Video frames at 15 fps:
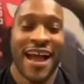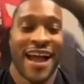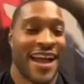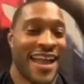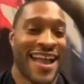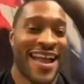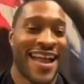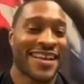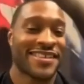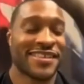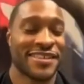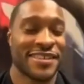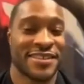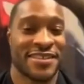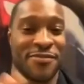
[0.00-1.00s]

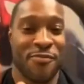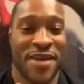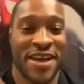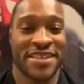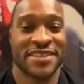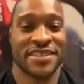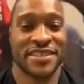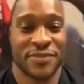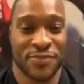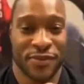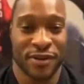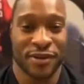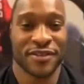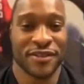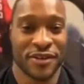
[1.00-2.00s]
actually messaged
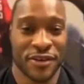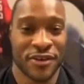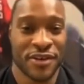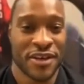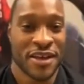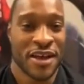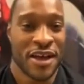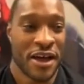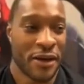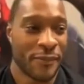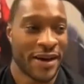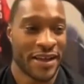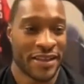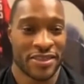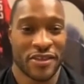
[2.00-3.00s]
Prothro
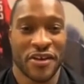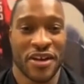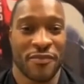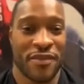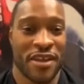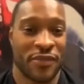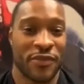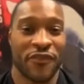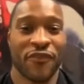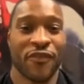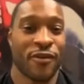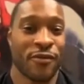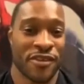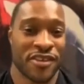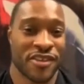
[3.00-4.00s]
about 30 minutes
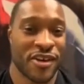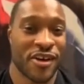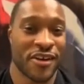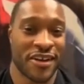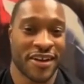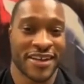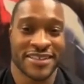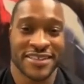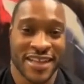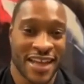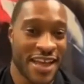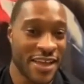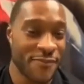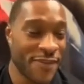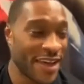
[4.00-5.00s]
before we started. I said,
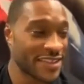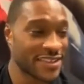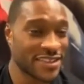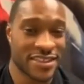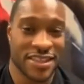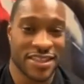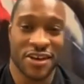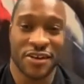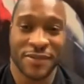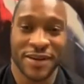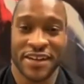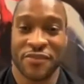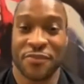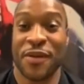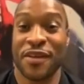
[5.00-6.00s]
hey, man, I just thought
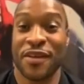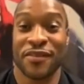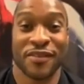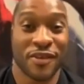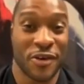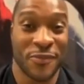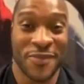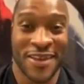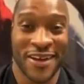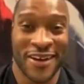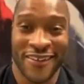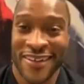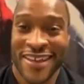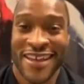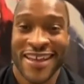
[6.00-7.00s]
about it. Spencer's going to be
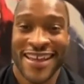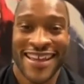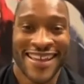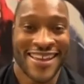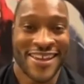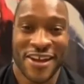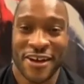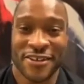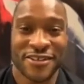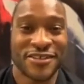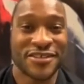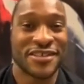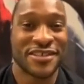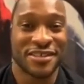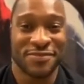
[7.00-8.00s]
on.
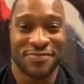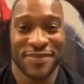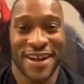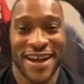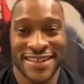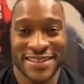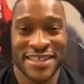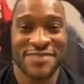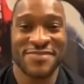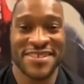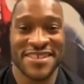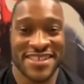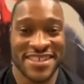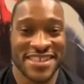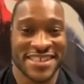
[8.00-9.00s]
You should surprise him
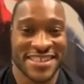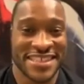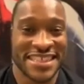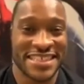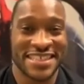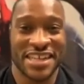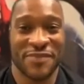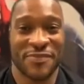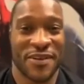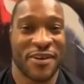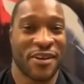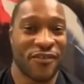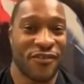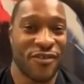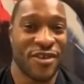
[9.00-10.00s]
and Justin and jump
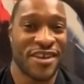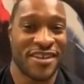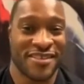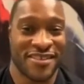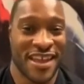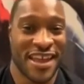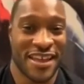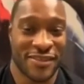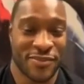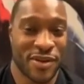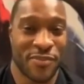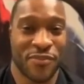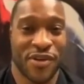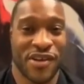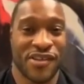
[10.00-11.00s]
on if you get a chance. But
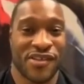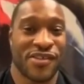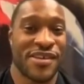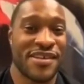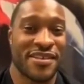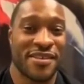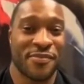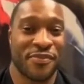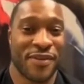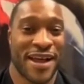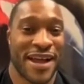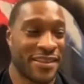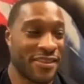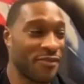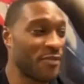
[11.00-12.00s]
I'm pretty sure he's in
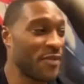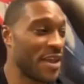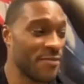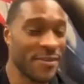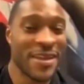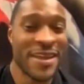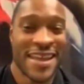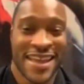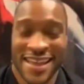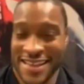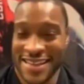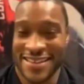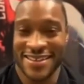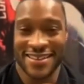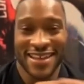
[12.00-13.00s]
practice maybe, and
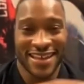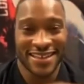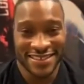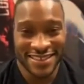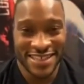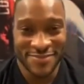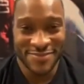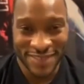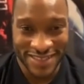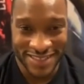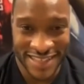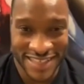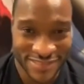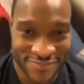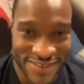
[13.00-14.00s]
he just hadn't seen my
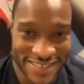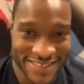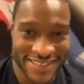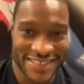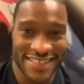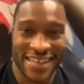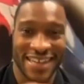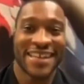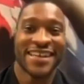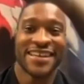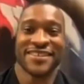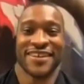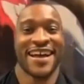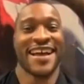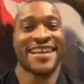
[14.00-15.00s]
text message yet.
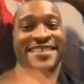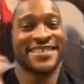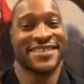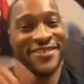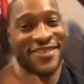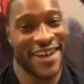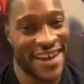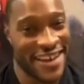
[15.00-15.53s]
So I actually tried